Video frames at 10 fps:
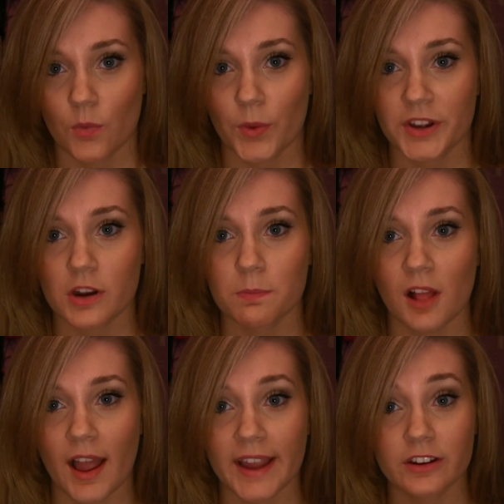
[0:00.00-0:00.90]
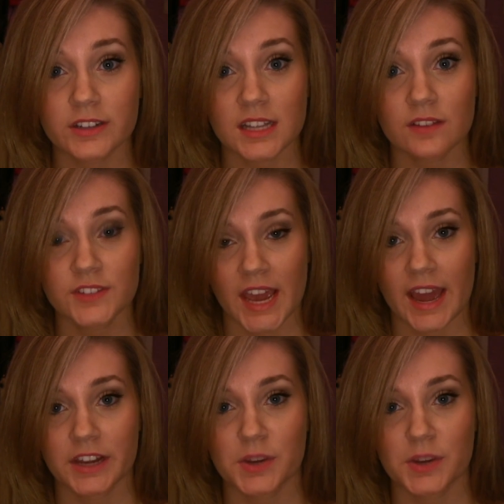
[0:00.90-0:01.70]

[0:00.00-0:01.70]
When you're applying your self-tan,